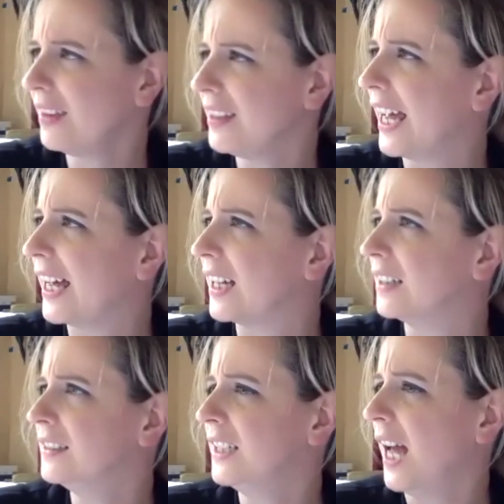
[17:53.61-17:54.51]
yeah.
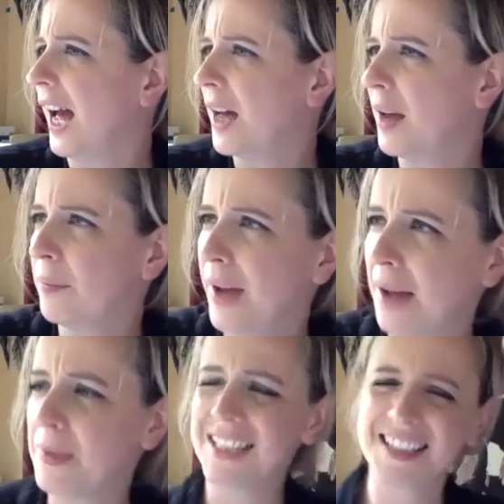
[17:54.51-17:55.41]
Um,
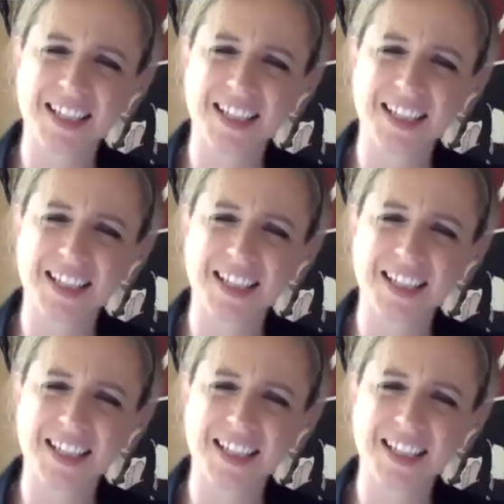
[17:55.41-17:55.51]
I mean, it's,